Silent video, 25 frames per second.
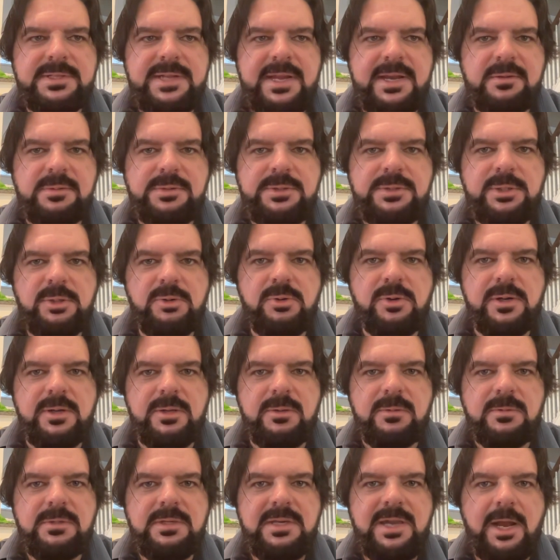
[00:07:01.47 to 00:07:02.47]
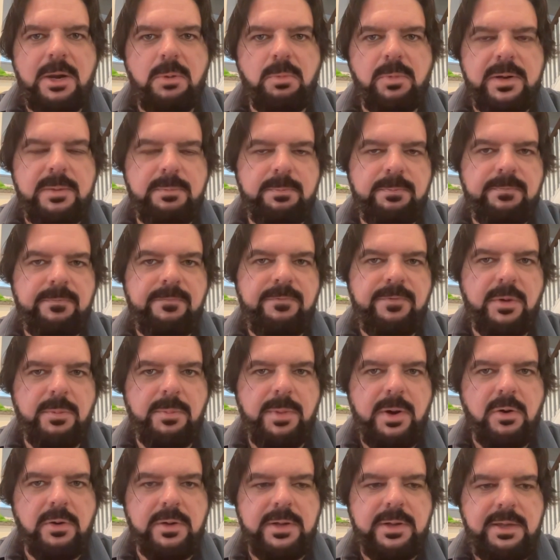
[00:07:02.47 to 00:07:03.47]
down to it, you got to win
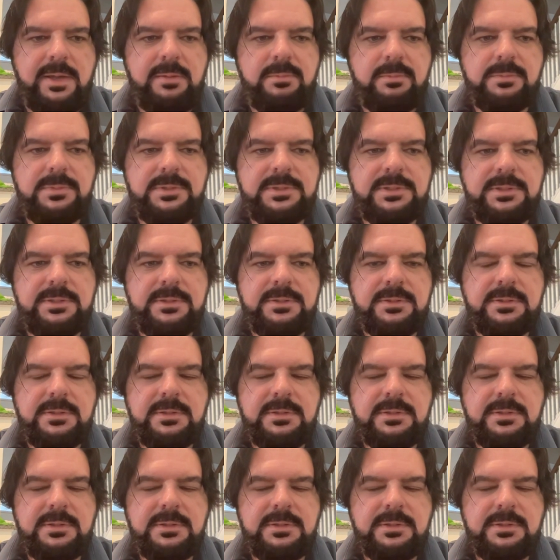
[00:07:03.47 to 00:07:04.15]
football games.